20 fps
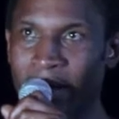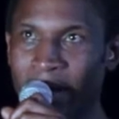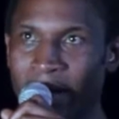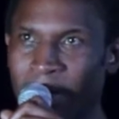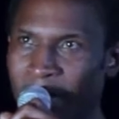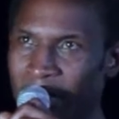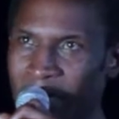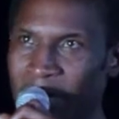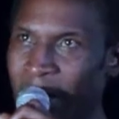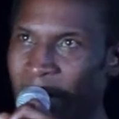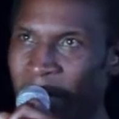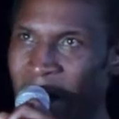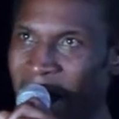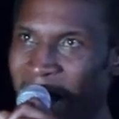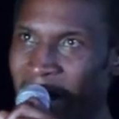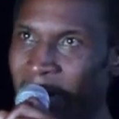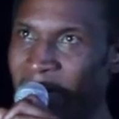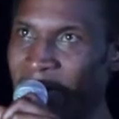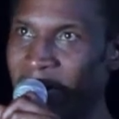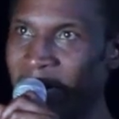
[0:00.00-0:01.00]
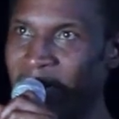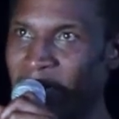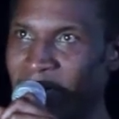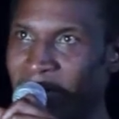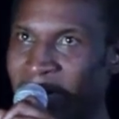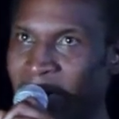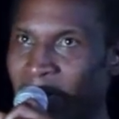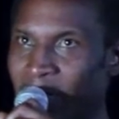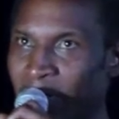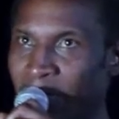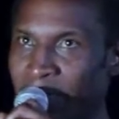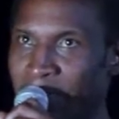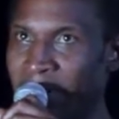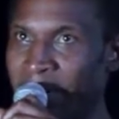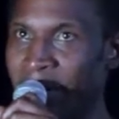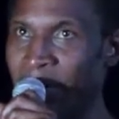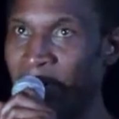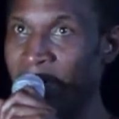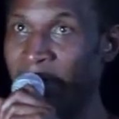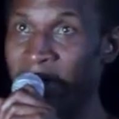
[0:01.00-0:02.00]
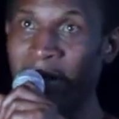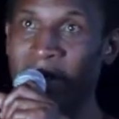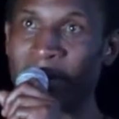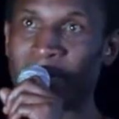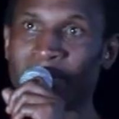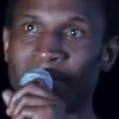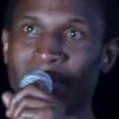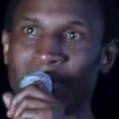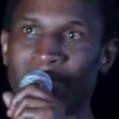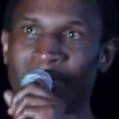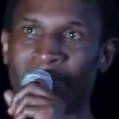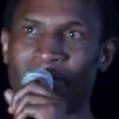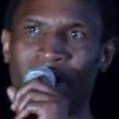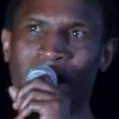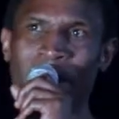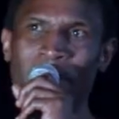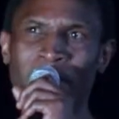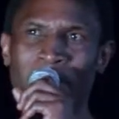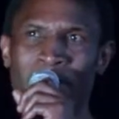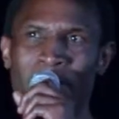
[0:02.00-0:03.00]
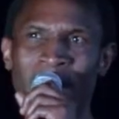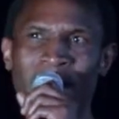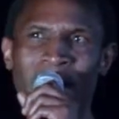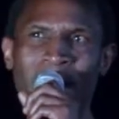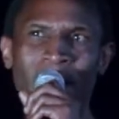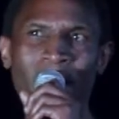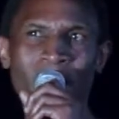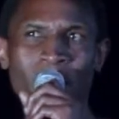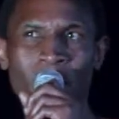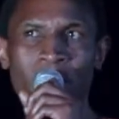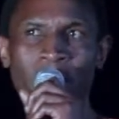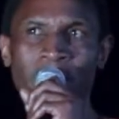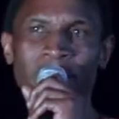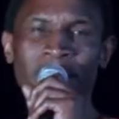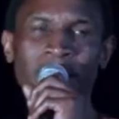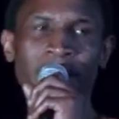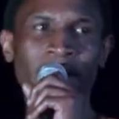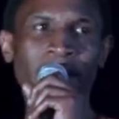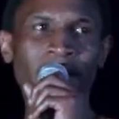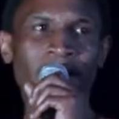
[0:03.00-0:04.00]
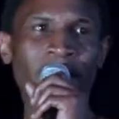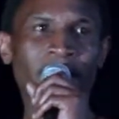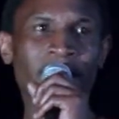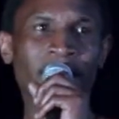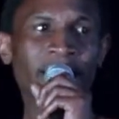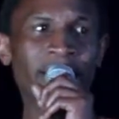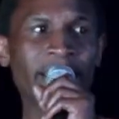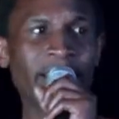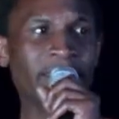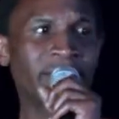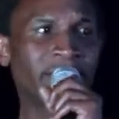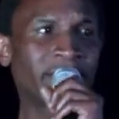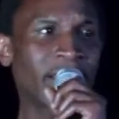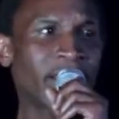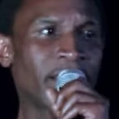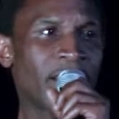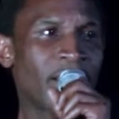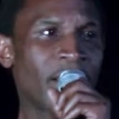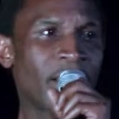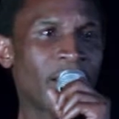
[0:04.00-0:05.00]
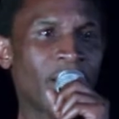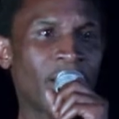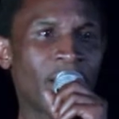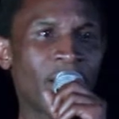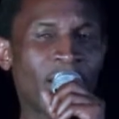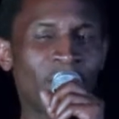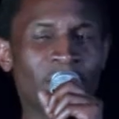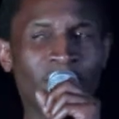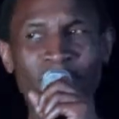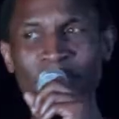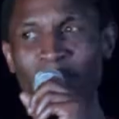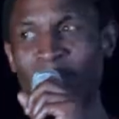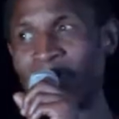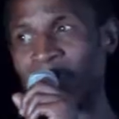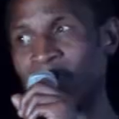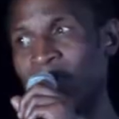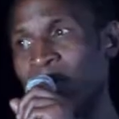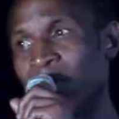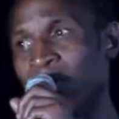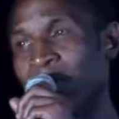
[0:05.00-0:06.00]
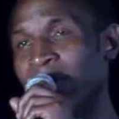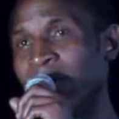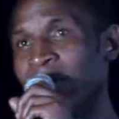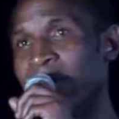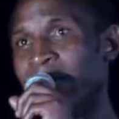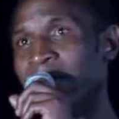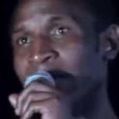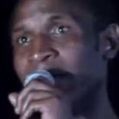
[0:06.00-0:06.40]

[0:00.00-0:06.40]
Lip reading: about how angry his mother would be with him for coming back alone and late from school.